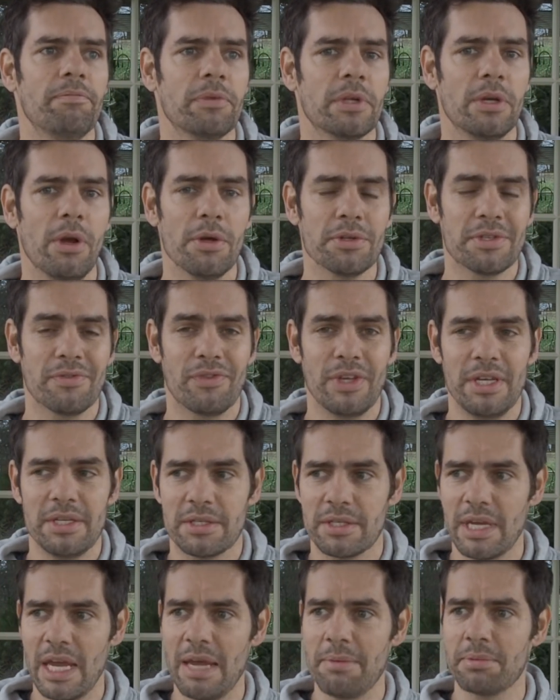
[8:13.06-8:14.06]
Lots of
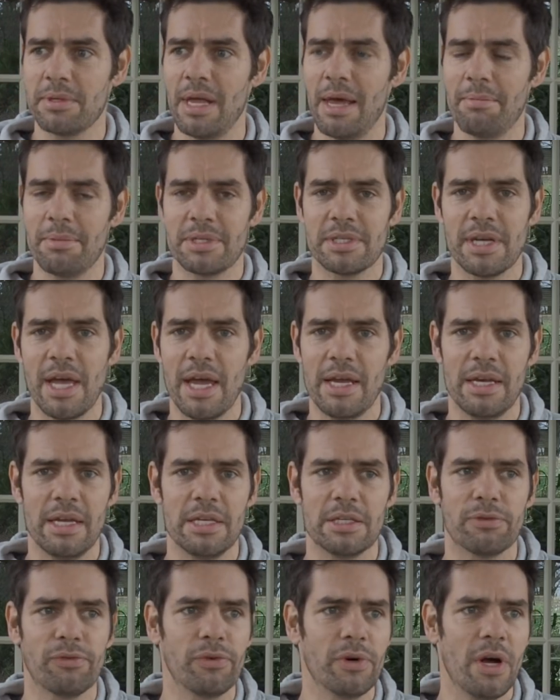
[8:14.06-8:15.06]
these teams like
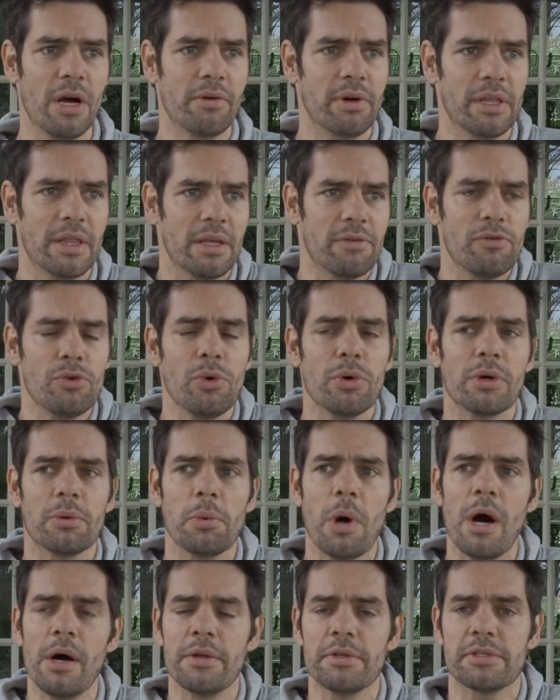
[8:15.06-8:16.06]
Mercedes, Ferrari, they've all got
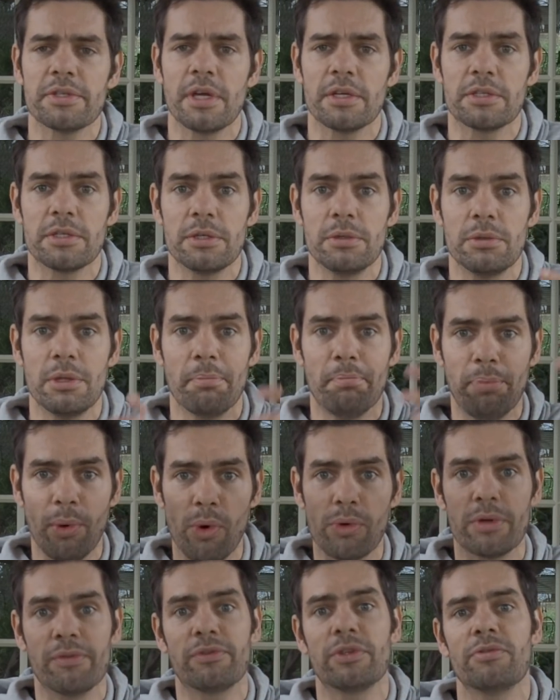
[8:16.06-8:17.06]
to answer to the
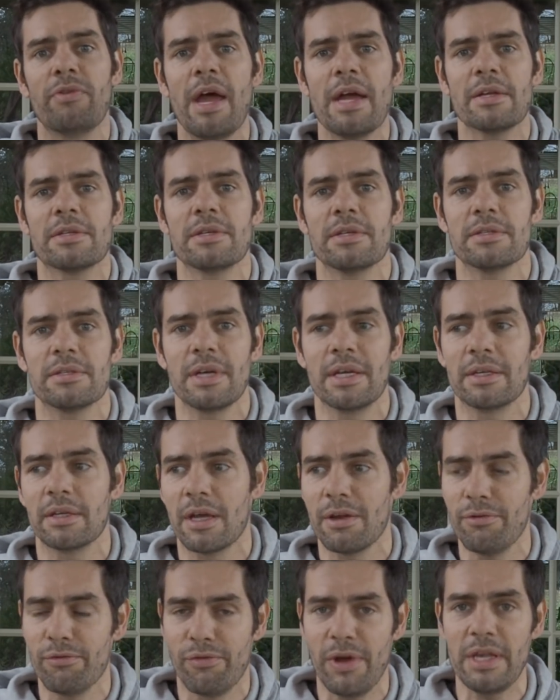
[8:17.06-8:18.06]
board of directors
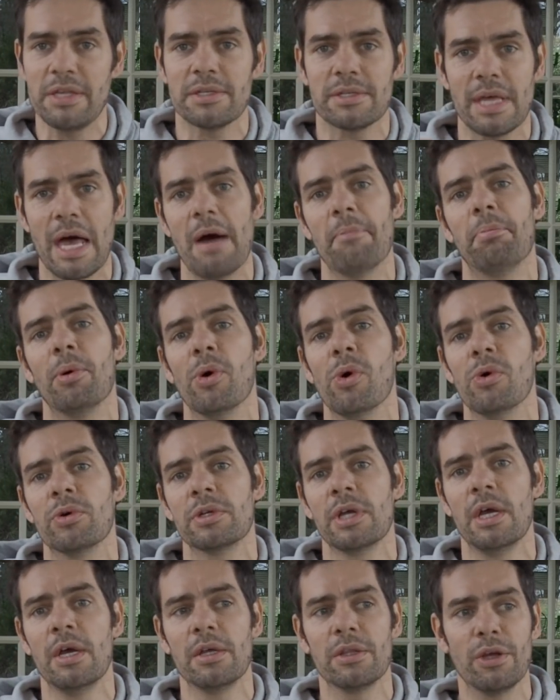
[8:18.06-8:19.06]
and convince that
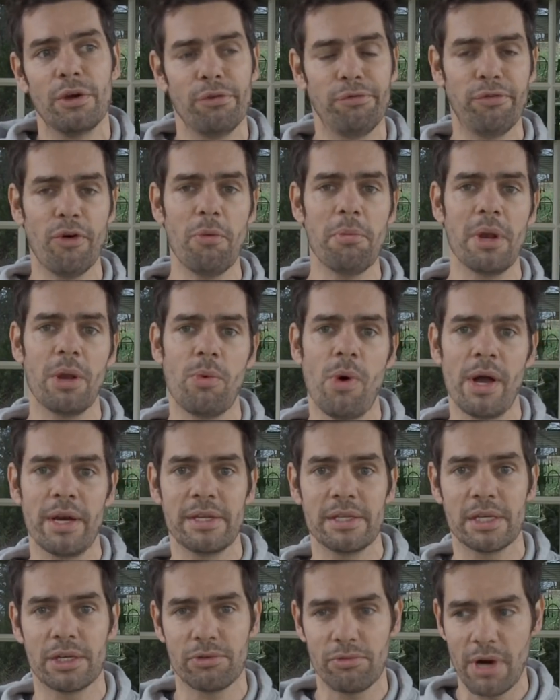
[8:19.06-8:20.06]
board that Formula One
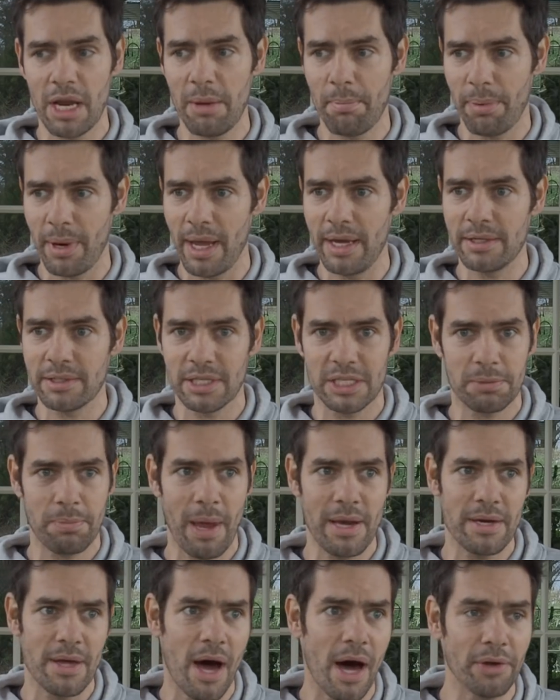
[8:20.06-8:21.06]
is a great place to
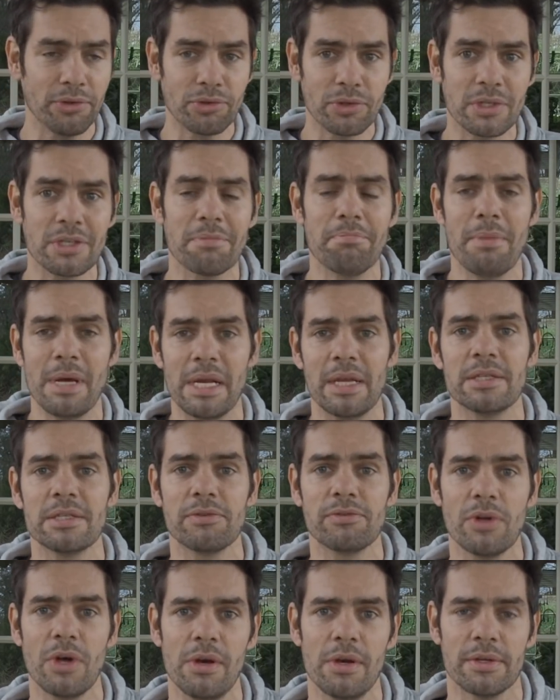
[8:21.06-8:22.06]
spend hundreds of
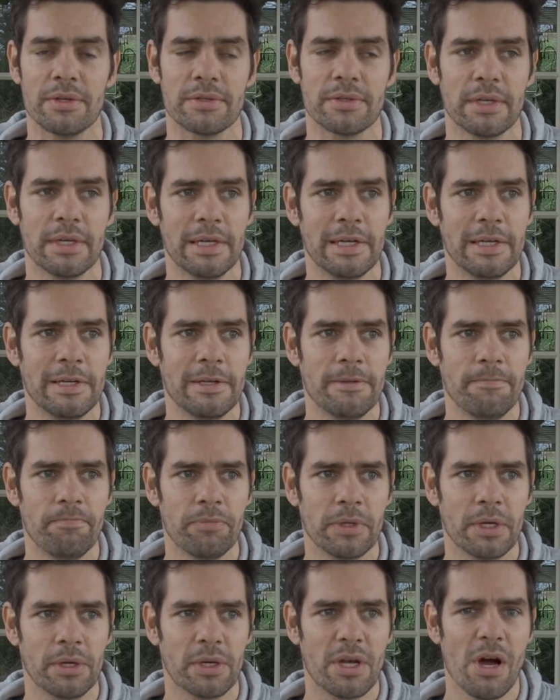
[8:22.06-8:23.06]
millions of dollars.
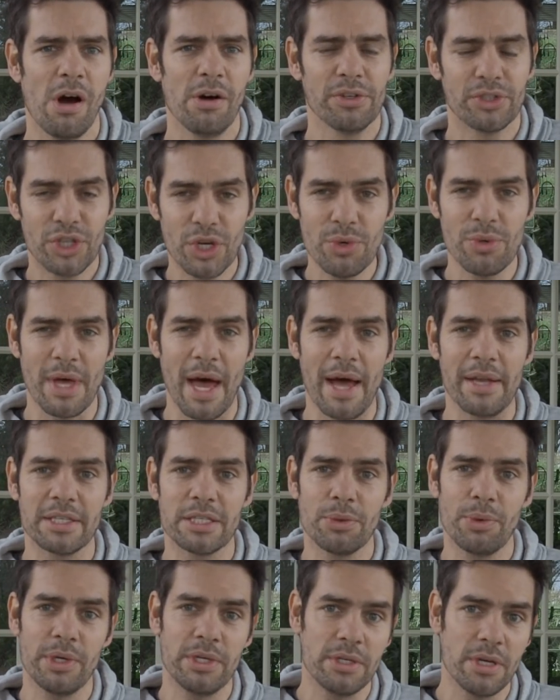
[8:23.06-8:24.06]
Can't do that
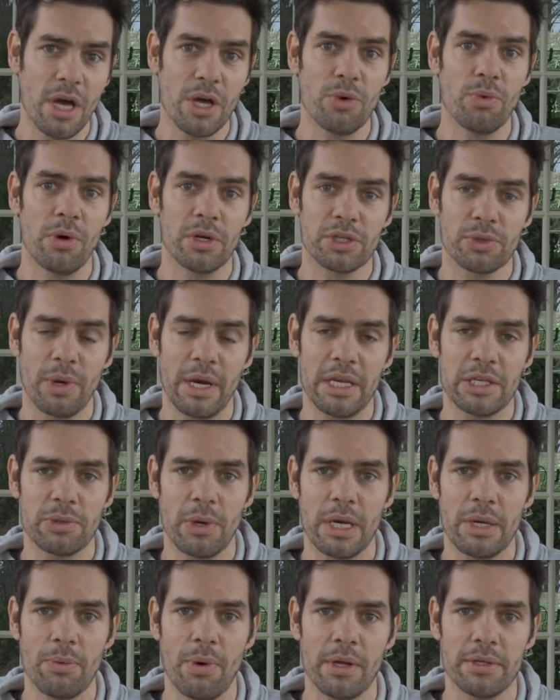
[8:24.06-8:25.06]
until we know what
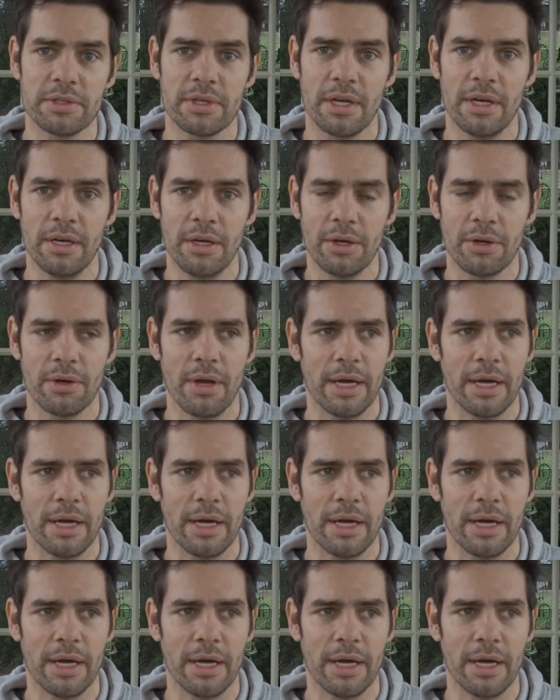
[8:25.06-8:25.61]
2021 is going to look